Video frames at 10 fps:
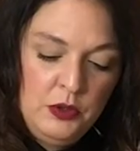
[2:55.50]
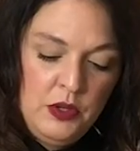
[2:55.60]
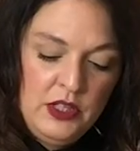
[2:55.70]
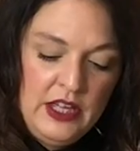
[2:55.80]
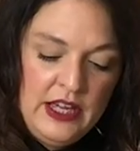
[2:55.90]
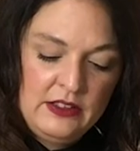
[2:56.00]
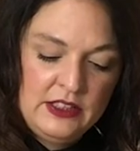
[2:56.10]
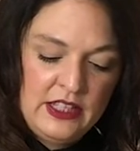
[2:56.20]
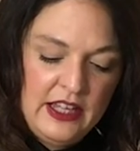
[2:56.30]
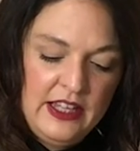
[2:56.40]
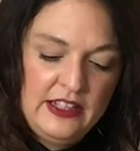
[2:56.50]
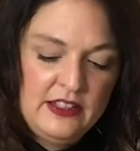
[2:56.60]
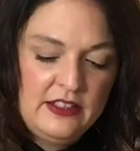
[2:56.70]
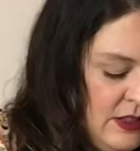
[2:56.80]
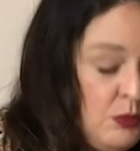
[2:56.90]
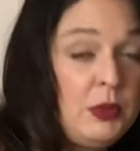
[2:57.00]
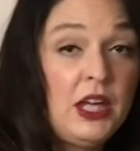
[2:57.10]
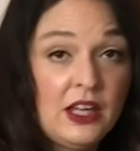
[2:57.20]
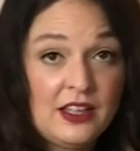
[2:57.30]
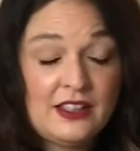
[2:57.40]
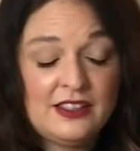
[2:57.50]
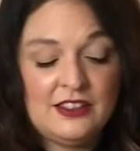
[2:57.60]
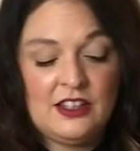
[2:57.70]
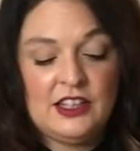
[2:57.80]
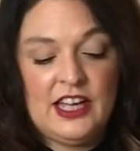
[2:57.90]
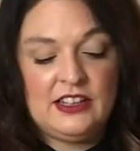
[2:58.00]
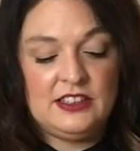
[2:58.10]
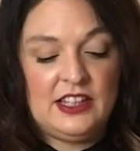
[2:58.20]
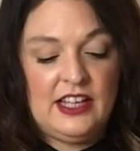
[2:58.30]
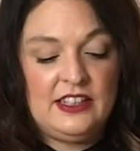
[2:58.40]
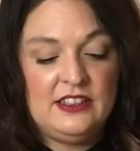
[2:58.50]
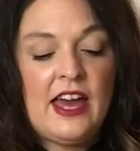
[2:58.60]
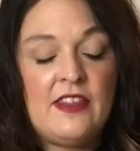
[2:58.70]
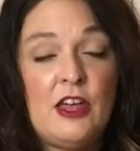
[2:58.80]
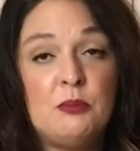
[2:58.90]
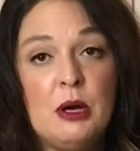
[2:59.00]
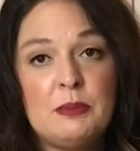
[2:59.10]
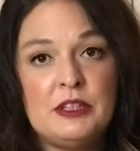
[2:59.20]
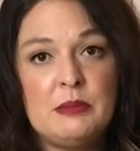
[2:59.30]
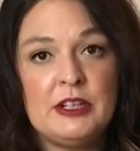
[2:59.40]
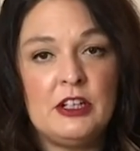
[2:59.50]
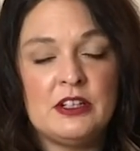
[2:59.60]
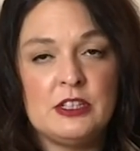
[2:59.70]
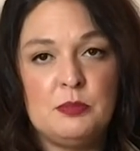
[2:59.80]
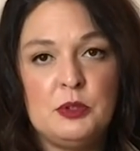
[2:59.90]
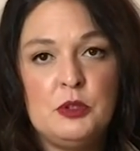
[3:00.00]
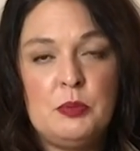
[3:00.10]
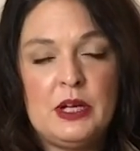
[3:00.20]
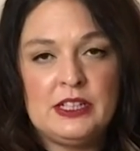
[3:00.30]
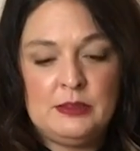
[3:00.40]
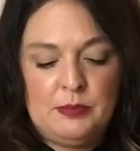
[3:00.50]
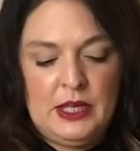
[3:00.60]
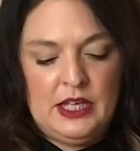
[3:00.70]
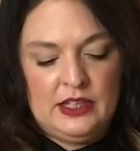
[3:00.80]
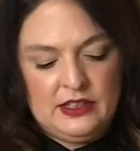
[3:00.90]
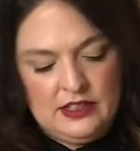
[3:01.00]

on the outside, pink on the outside, and then purple in the middle, because blue plus pink